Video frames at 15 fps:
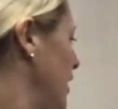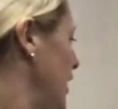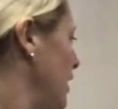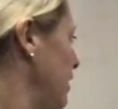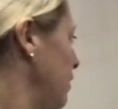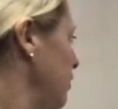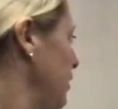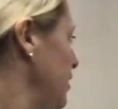I
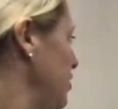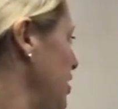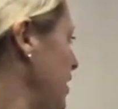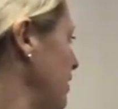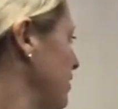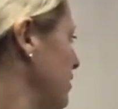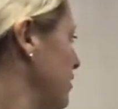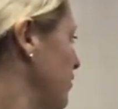think one of
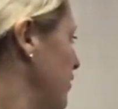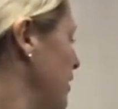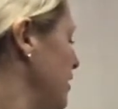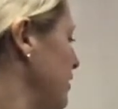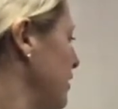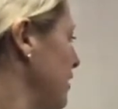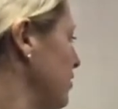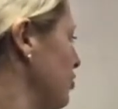Jackson's feet
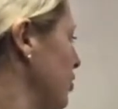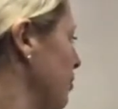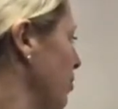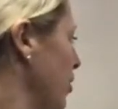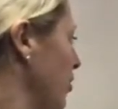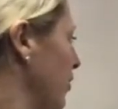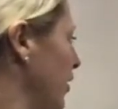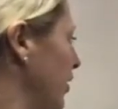is actually
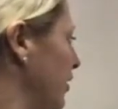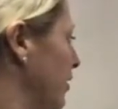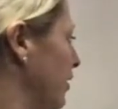broken.